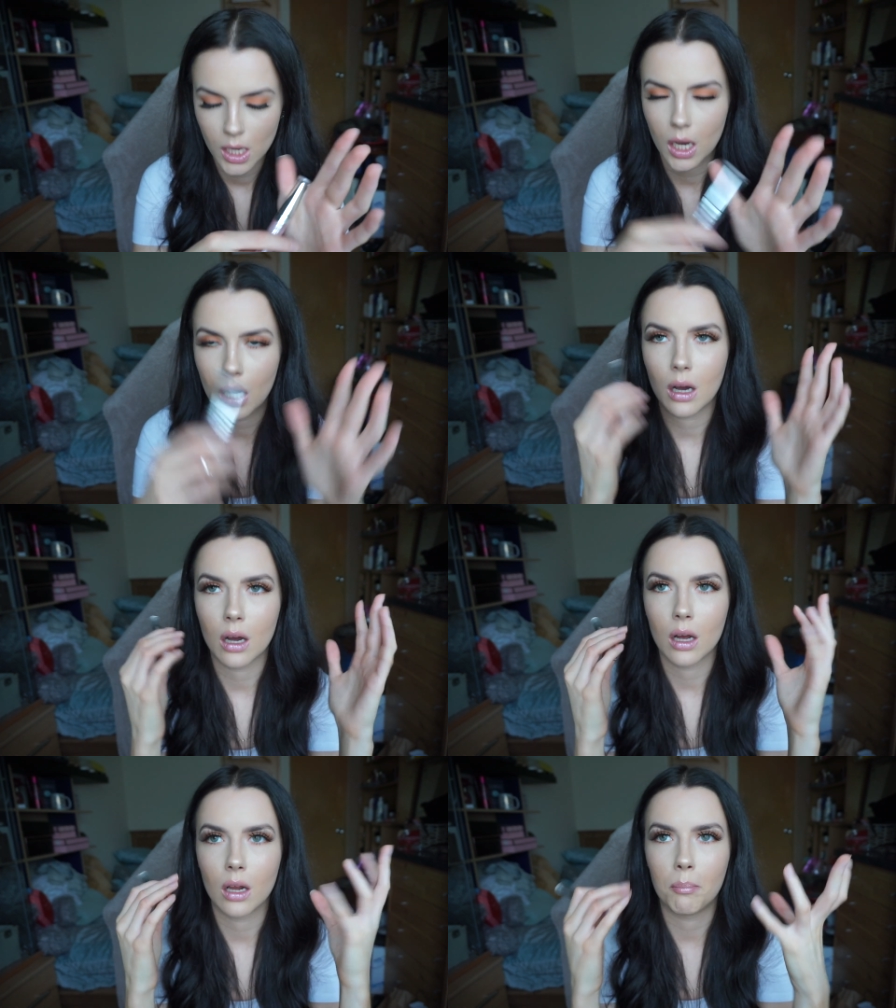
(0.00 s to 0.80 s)

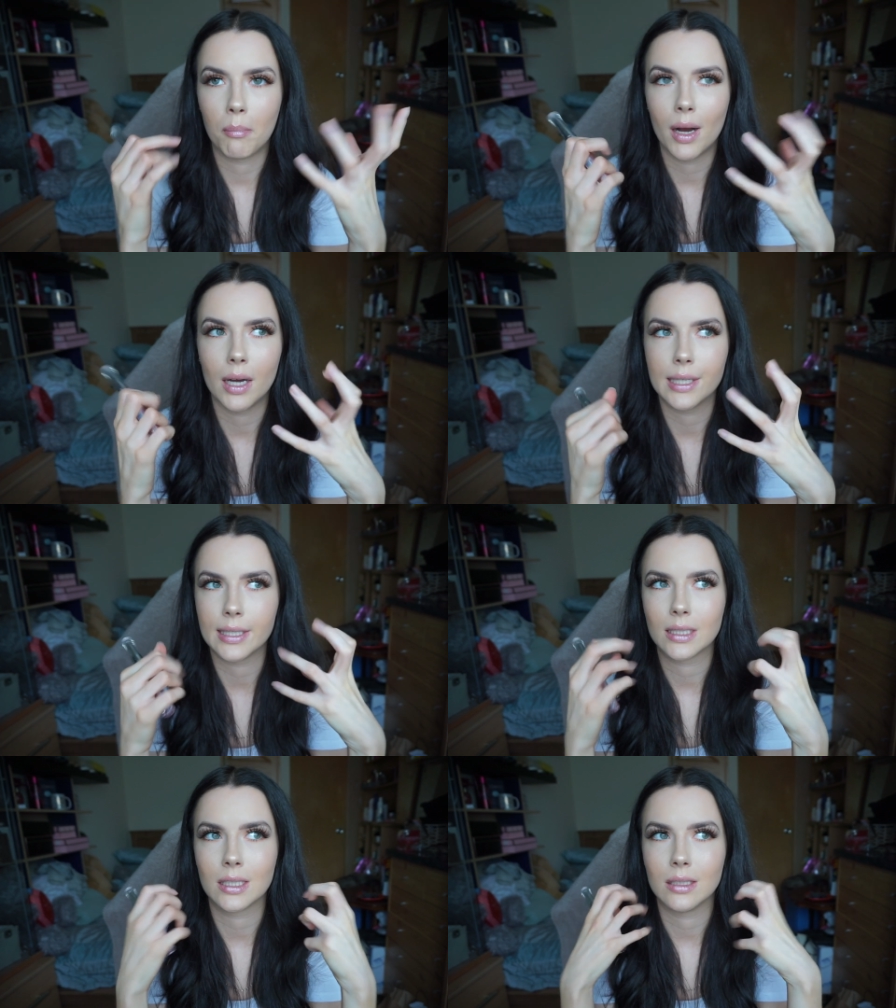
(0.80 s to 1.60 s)
are my
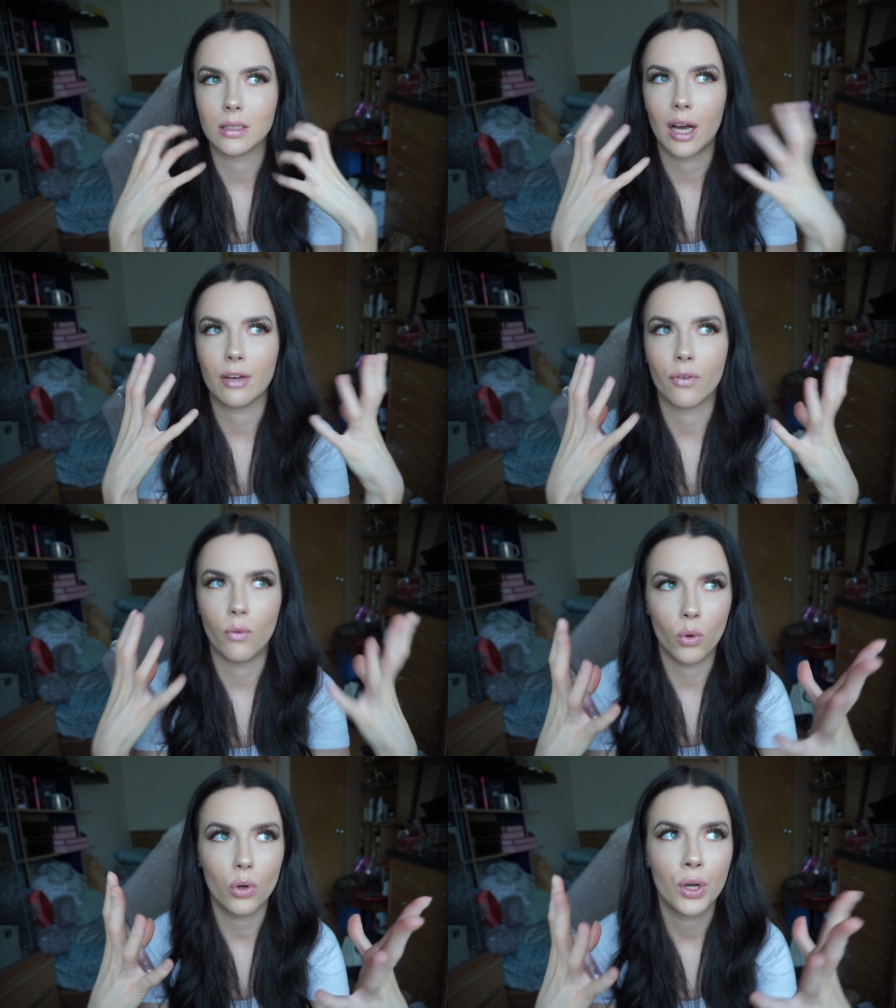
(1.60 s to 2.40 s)
to die
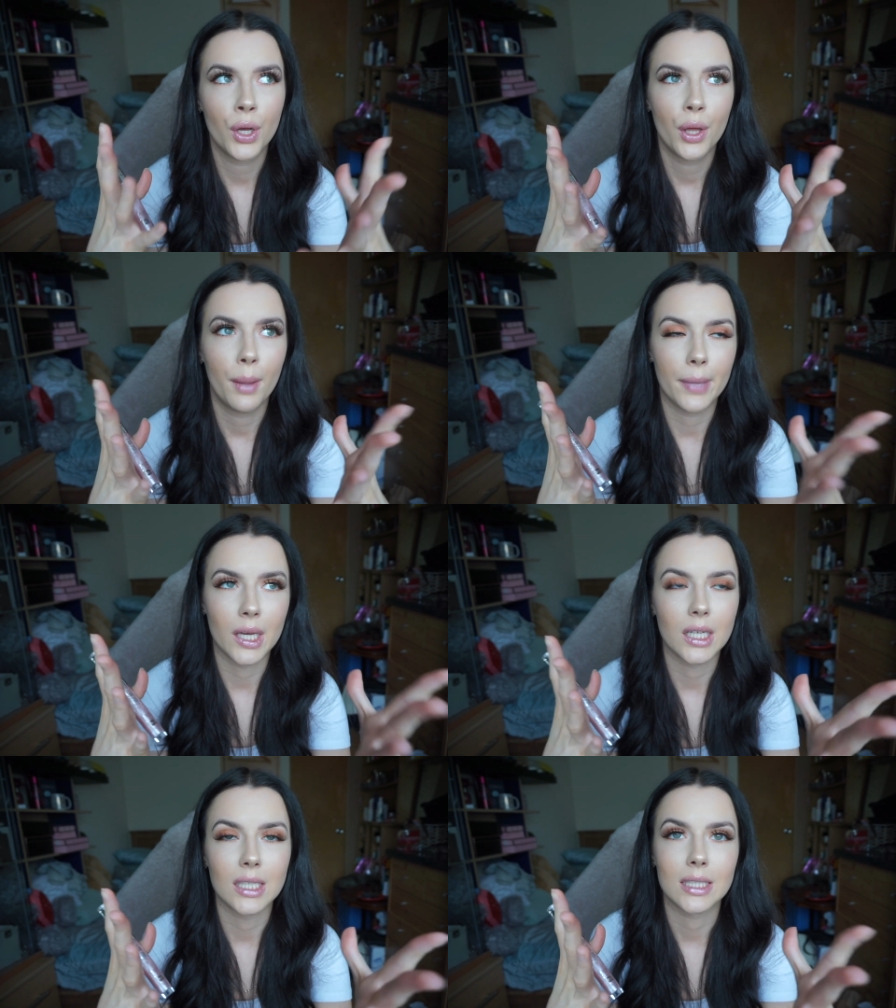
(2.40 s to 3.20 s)
for,
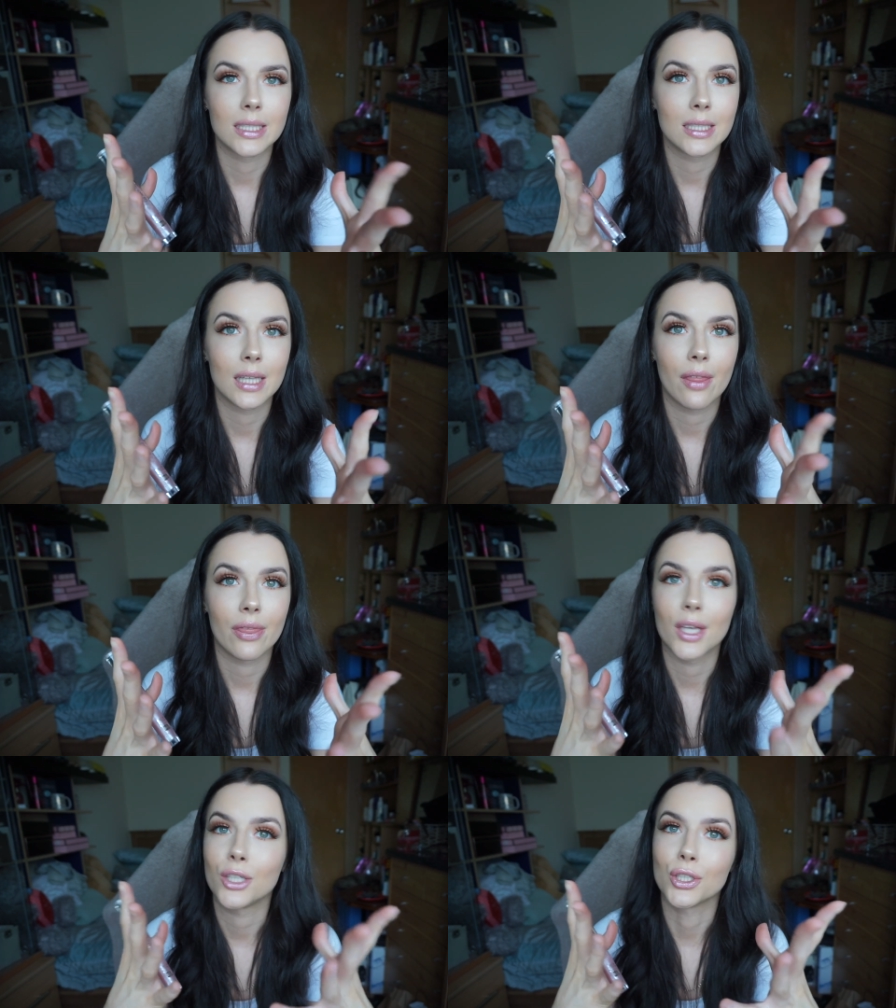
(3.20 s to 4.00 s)
because
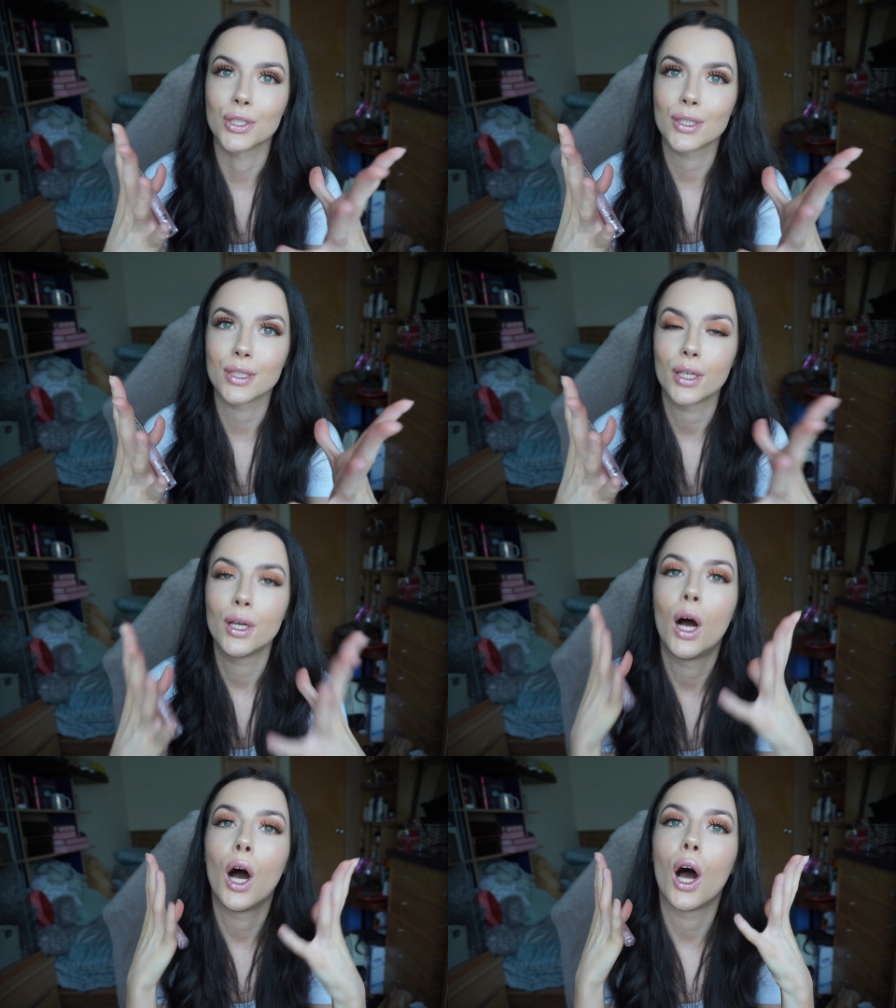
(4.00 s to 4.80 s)
they're just
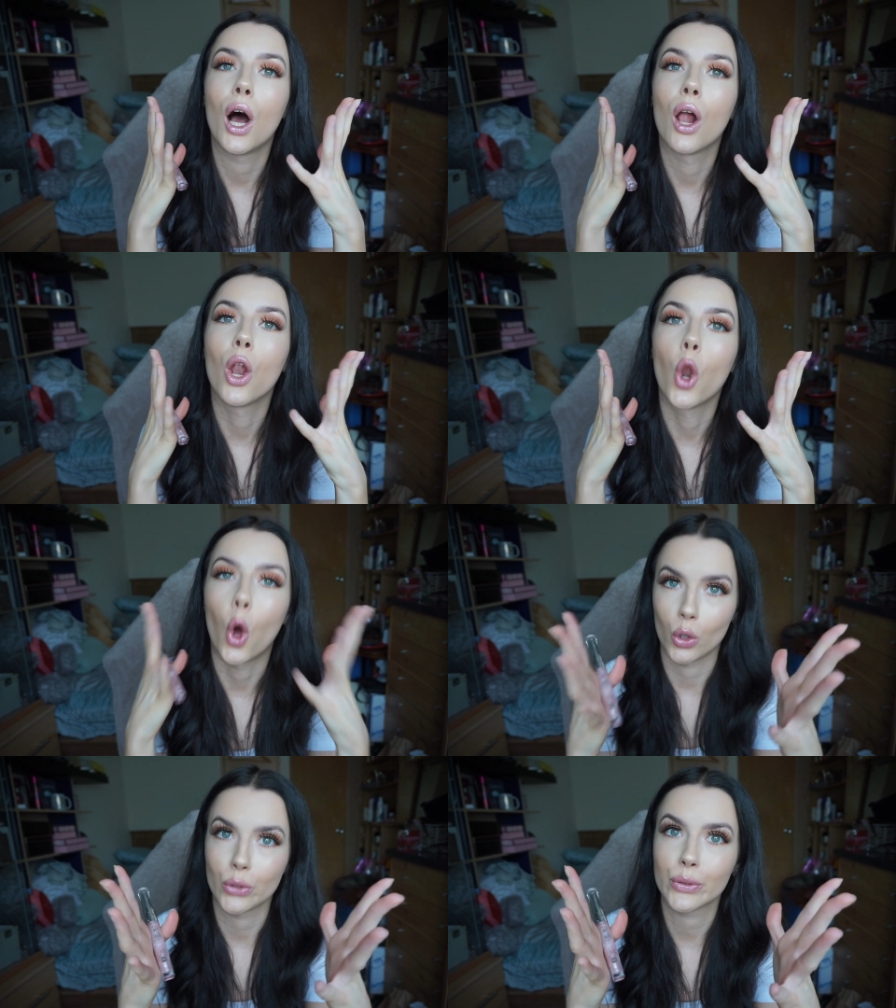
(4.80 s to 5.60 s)
a
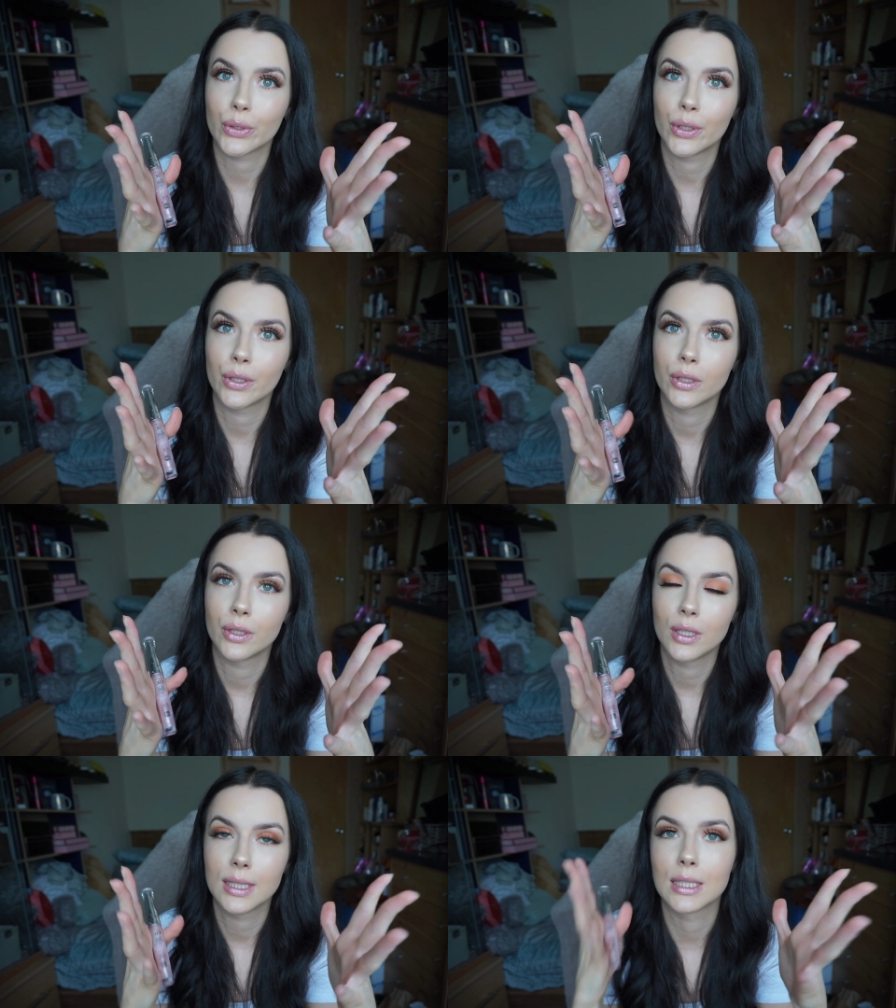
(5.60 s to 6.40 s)
lot.
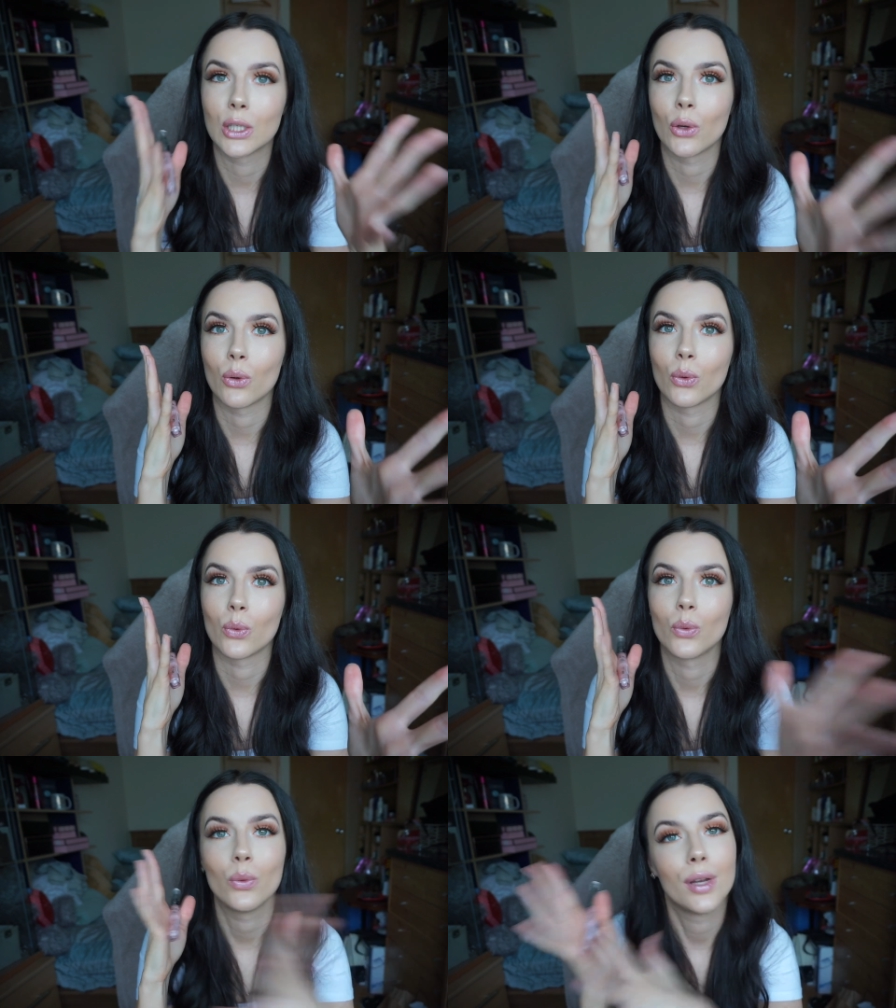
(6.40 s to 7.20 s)
So
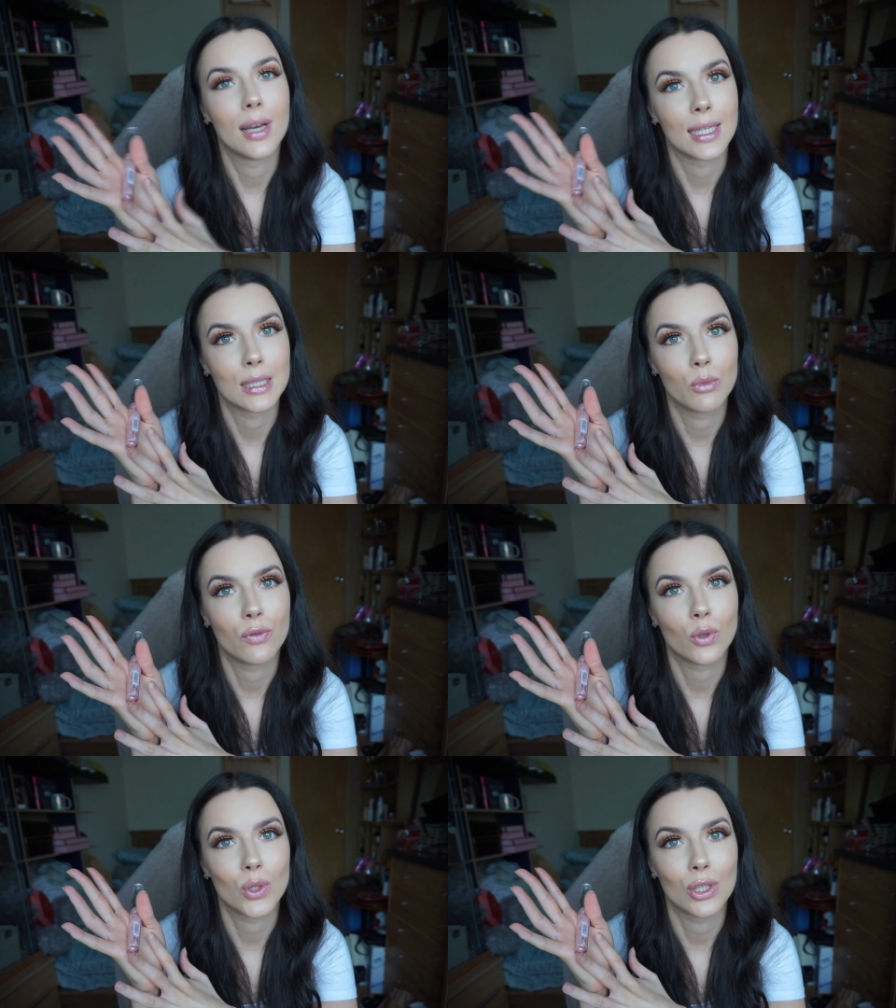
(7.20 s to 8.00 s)
let's move
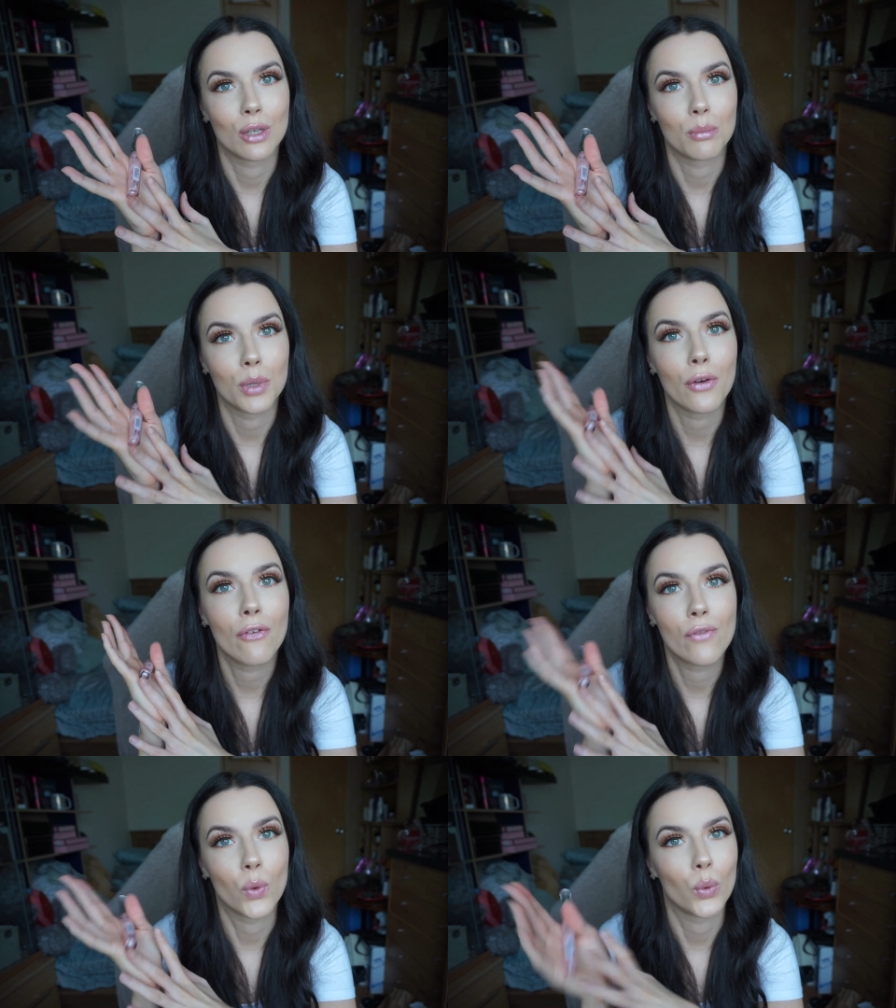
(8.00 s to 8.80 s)
on to number
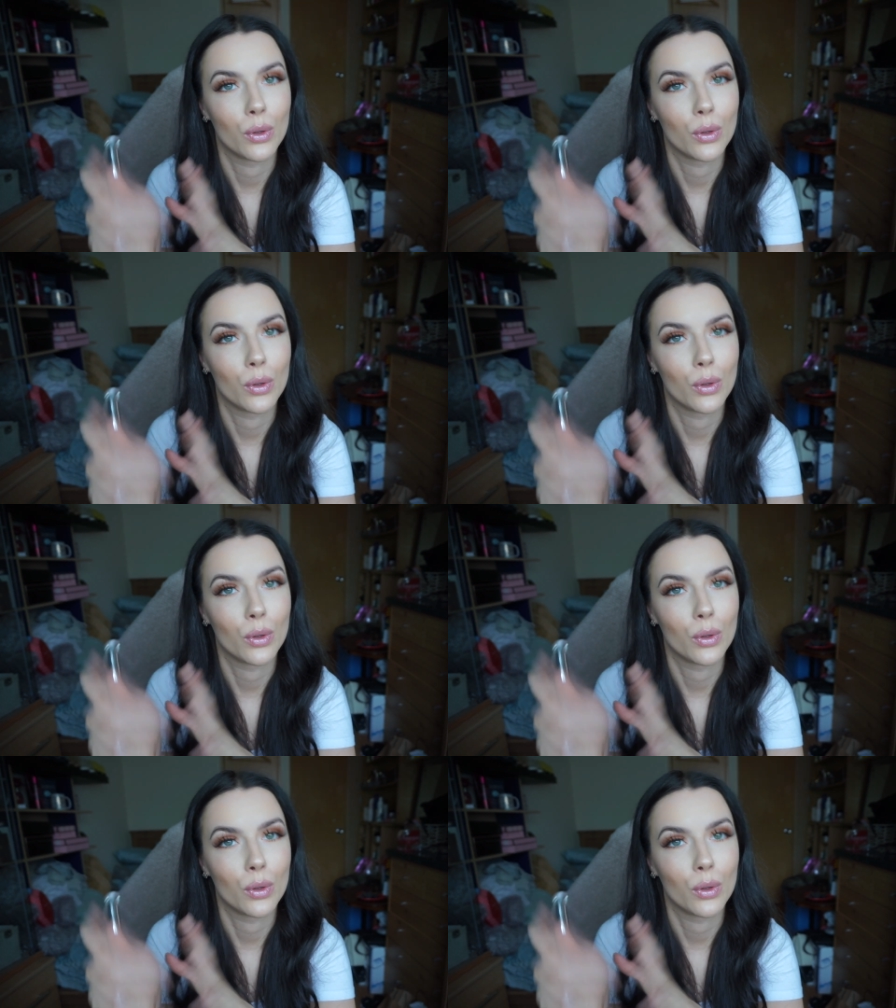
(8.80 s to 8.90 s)
4.